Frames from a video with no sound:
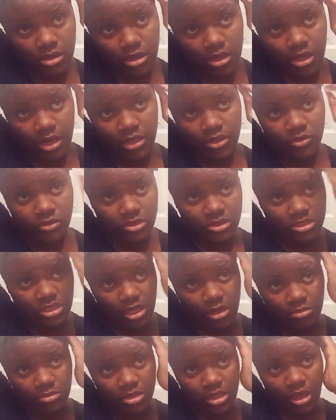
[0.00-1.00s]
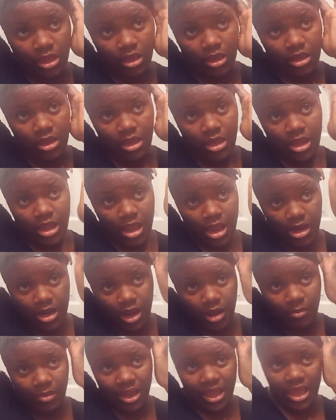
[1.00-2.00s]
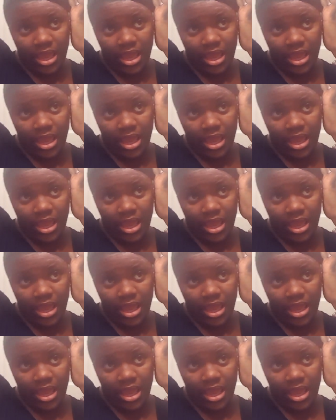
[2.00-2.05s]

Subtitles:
and I do the same thing. Now my